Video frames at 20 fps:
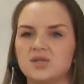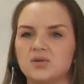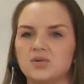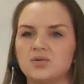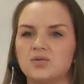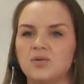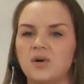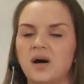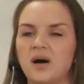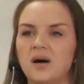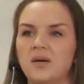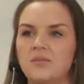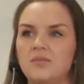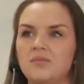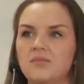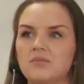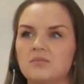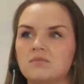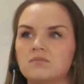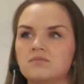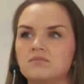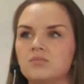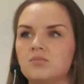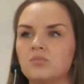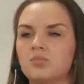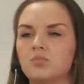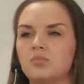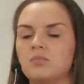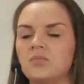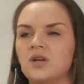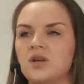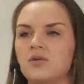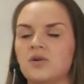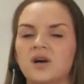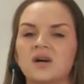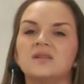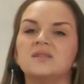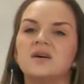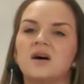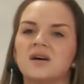to, you know,
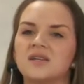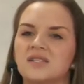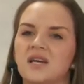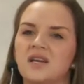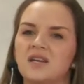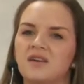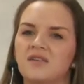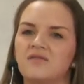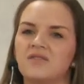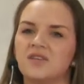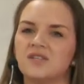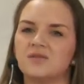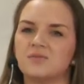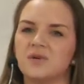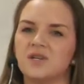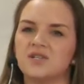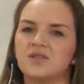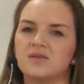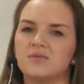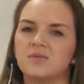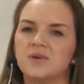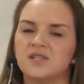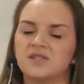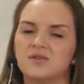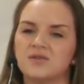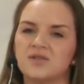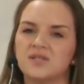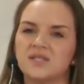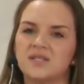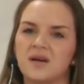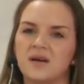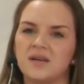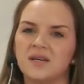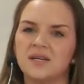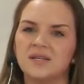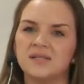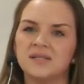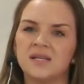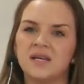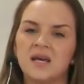conduct any of these research
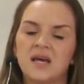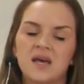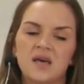studies.